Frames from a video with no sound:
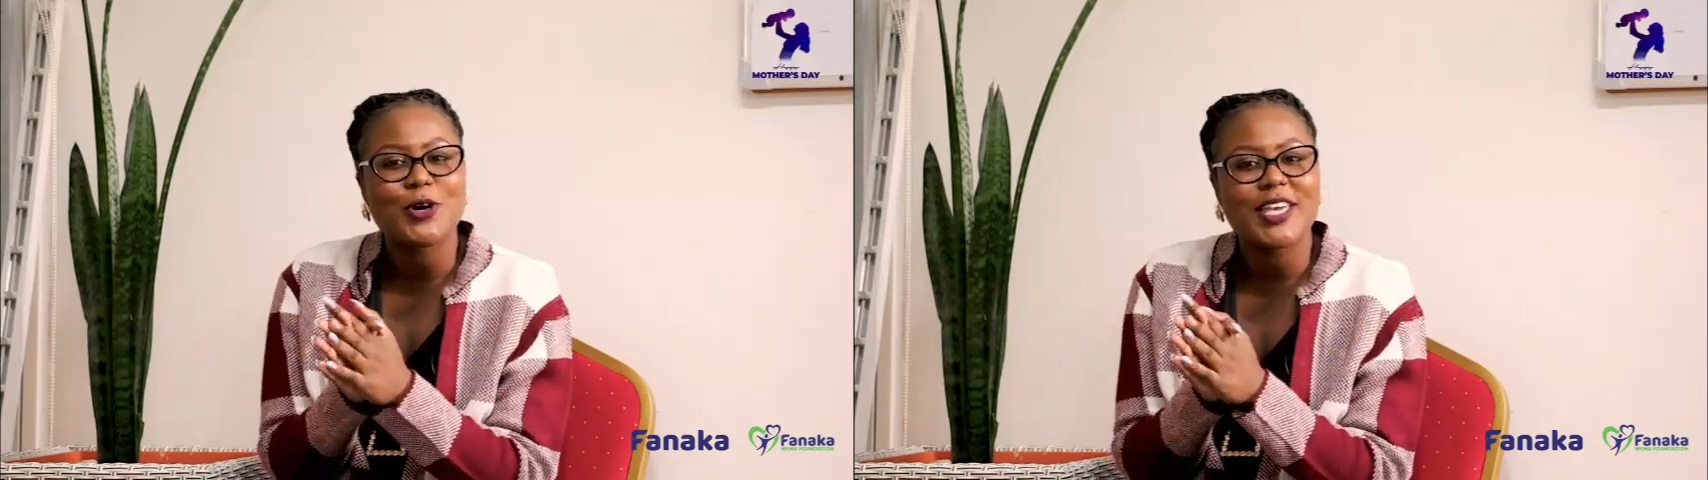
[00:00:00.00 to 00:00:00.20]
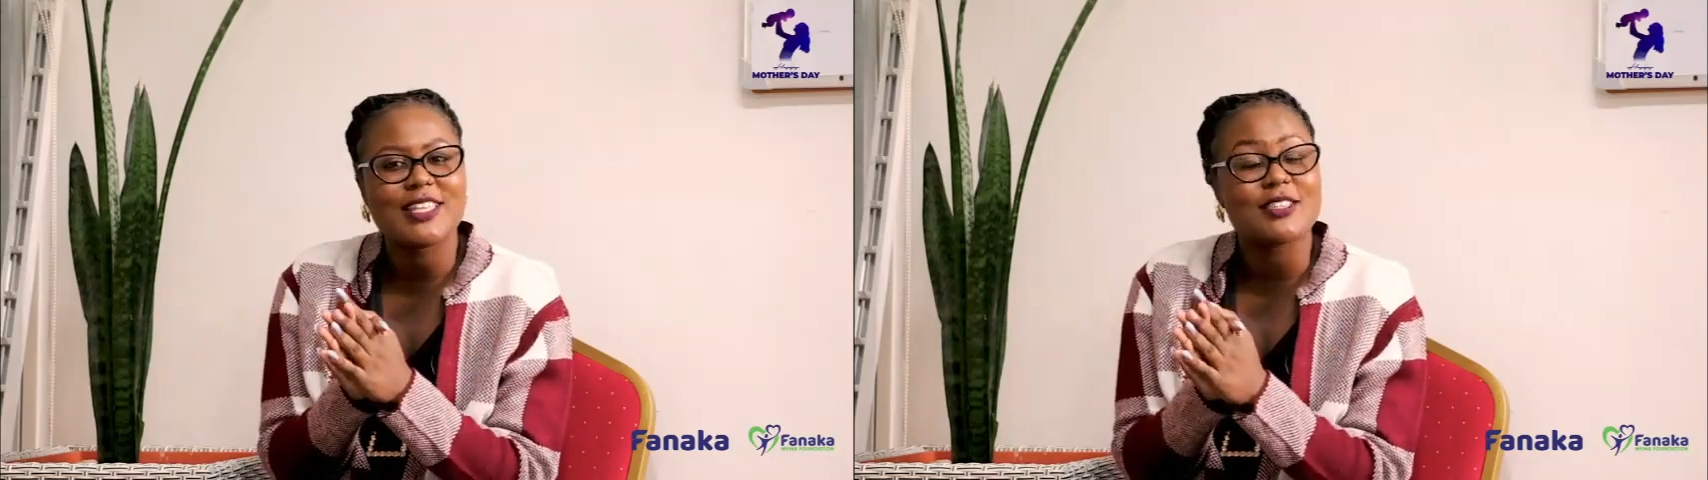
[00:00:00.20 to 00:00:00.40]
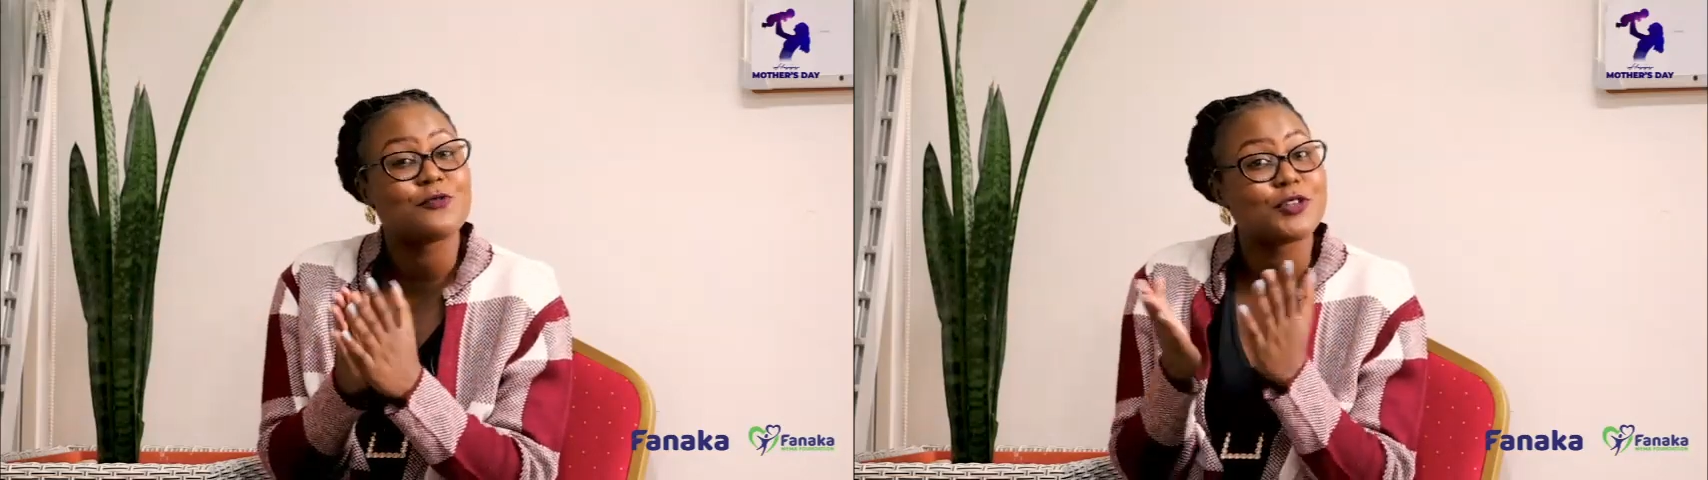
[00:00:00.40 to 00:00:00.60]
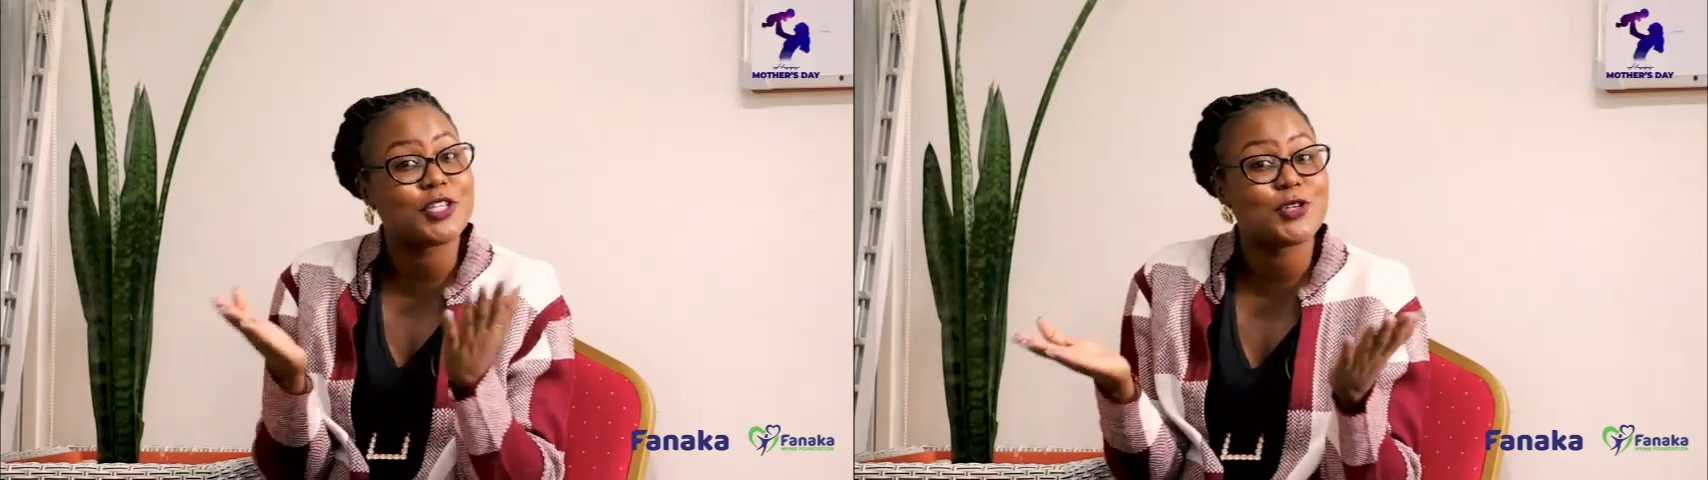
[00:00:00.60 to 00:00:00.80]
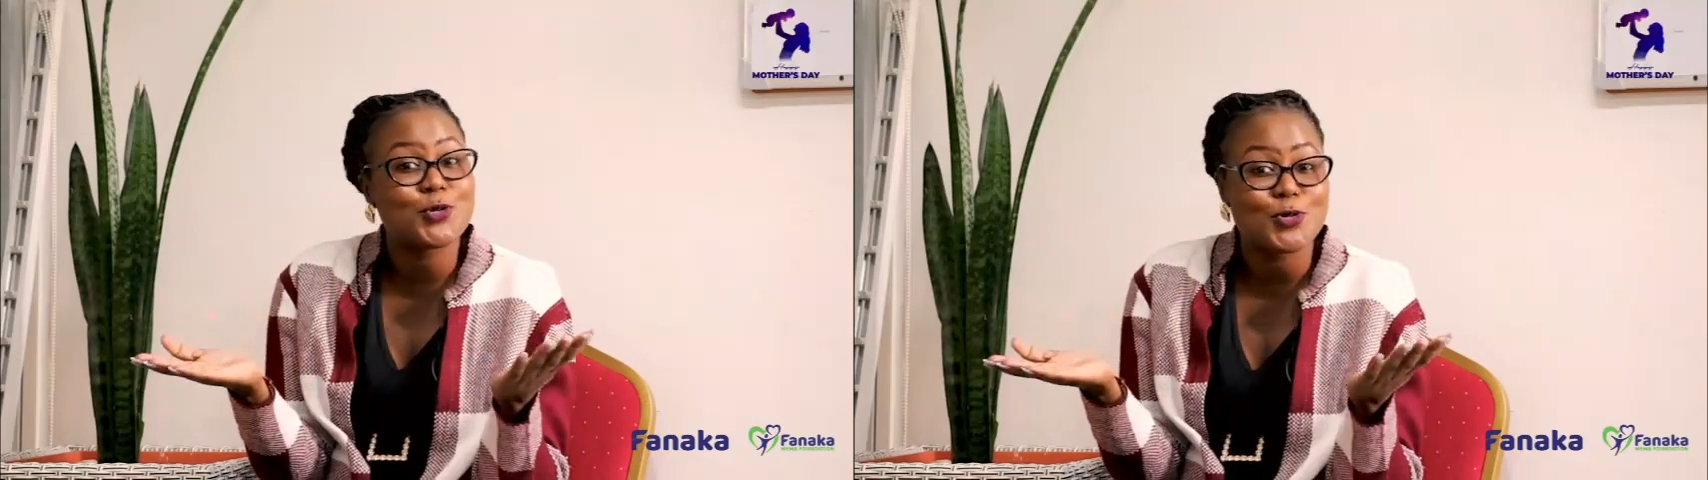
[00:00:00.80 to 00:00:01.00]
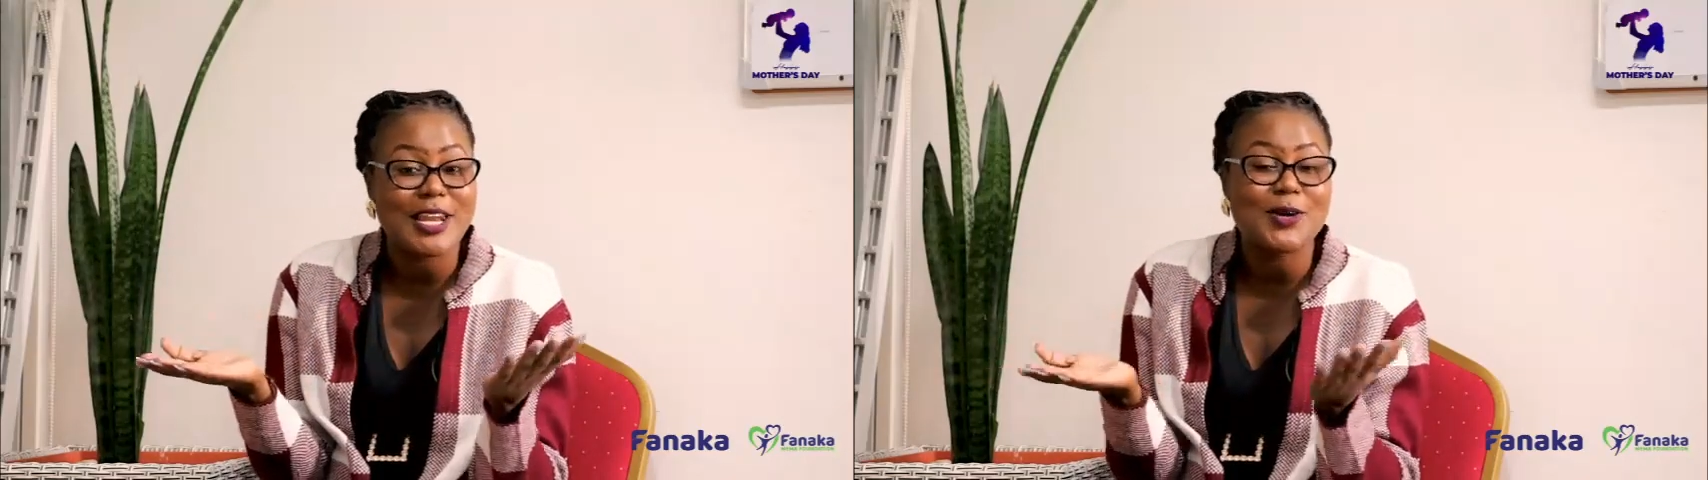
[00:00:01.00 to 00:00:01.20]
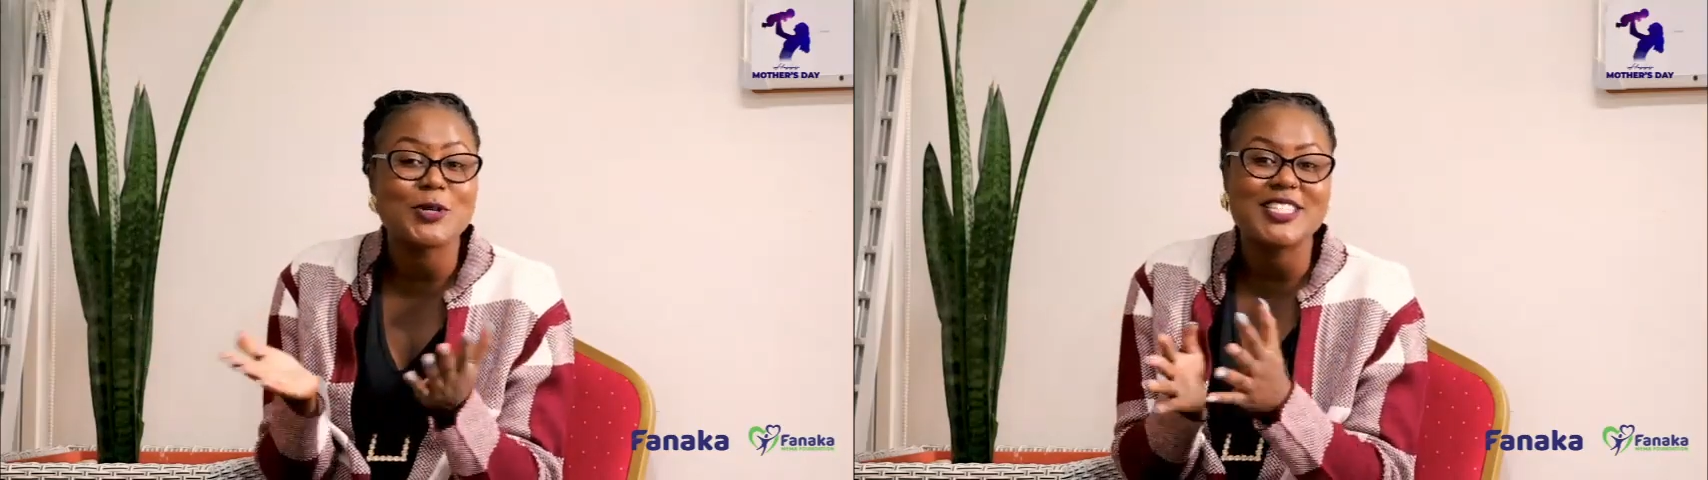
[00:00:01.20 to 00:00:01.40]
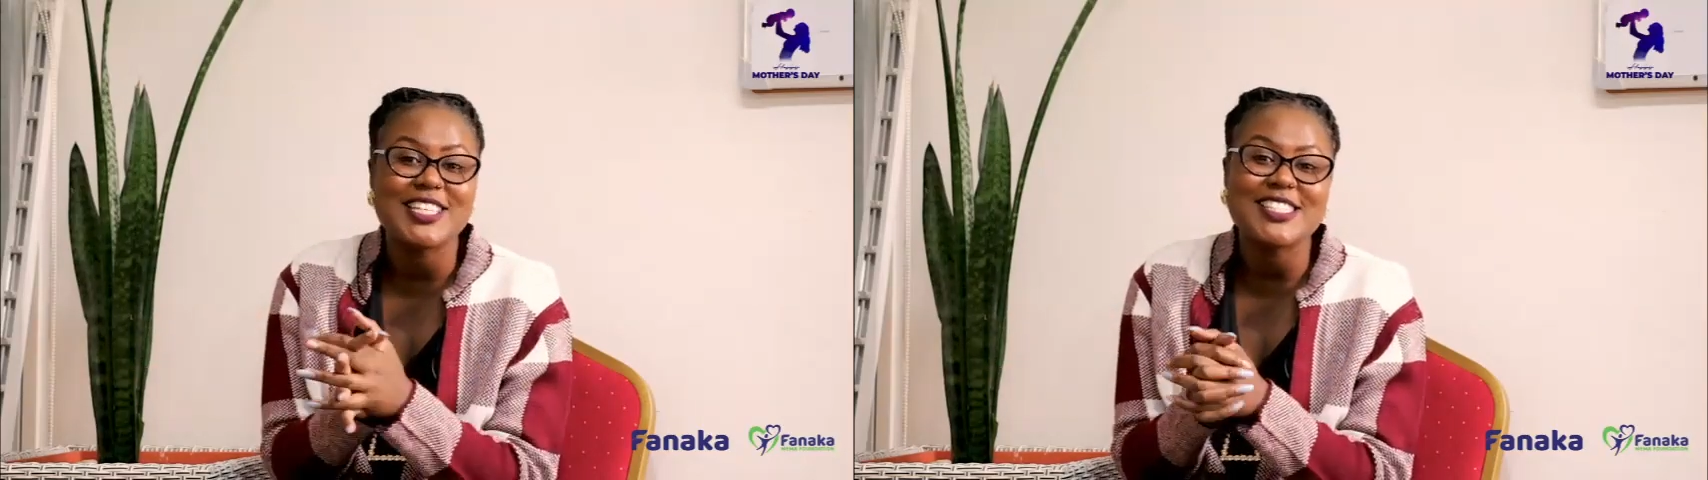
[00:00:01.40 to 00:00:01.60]
talk in the 42
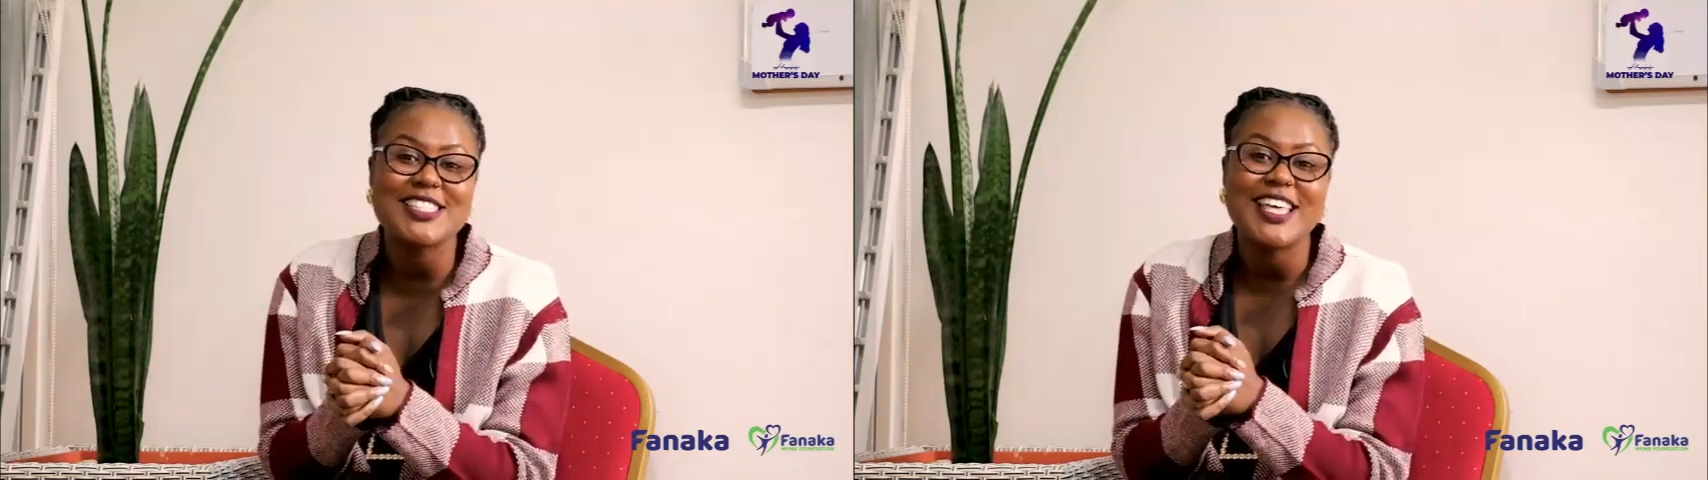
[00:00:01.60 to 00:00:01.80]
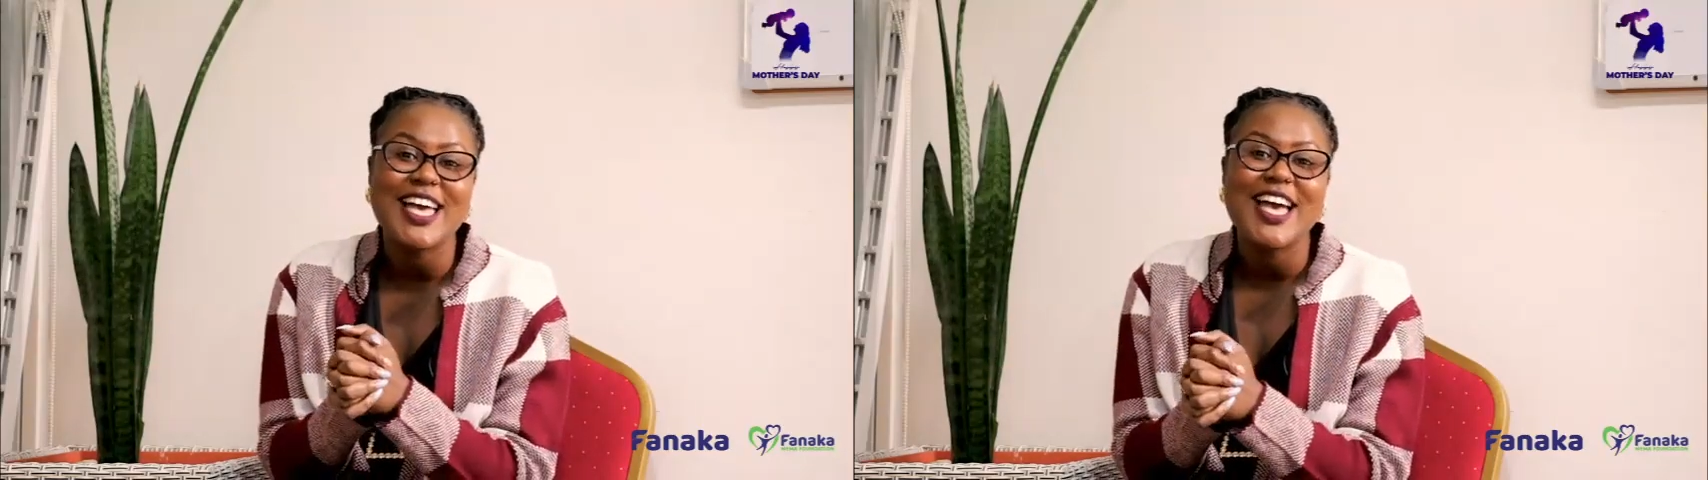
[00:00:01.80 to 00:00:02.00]
languages.